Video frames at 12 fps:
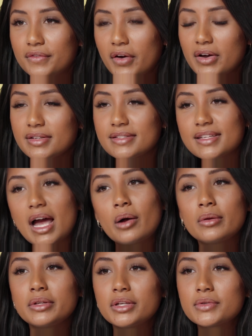First, I
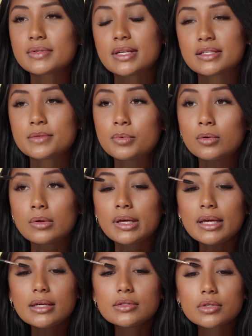will use a
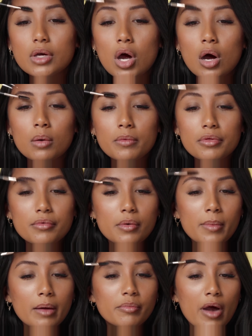spoolie to comb through
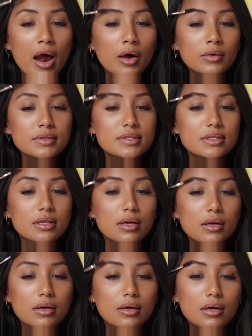my brows,
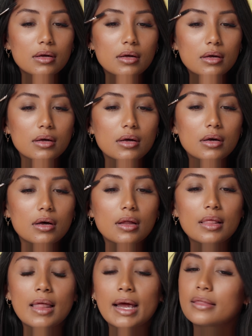
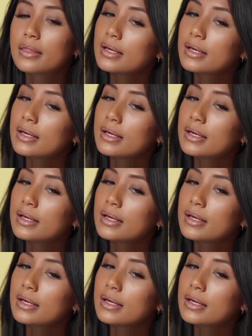like